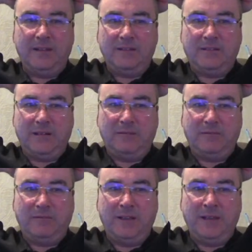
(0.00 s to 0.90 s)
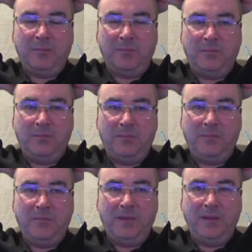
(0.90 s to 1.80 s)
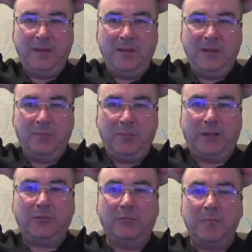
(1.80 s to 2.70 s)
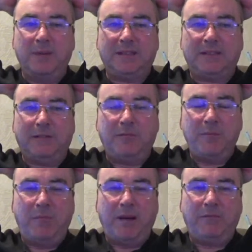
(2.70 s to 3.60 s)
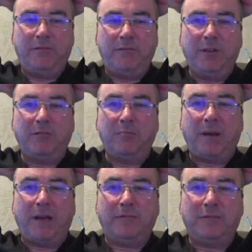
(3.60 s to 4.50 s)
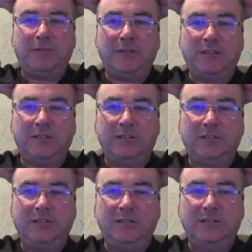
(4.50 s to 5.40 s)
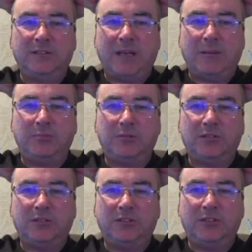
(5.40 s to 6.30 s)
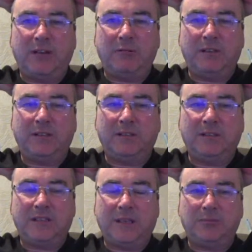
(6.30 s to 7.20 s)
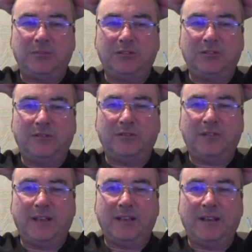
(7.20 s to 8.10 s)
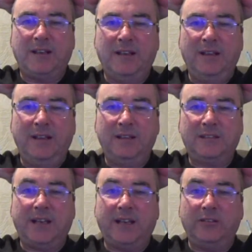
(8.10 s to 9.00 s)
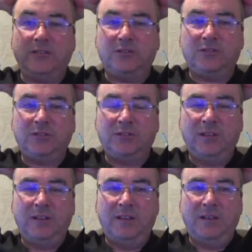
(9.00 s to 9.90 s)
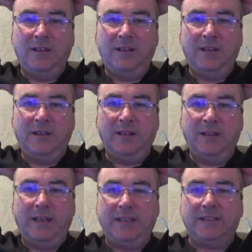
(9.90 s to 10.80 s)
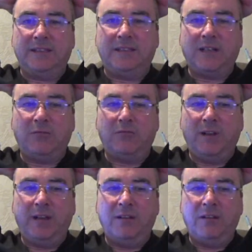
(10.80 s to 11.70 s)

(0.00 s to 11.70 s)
I've picked all my bits out from my bathroom. You know, the bath, the taps, the shower taps and stuff like that. Tiles, heated towel rail,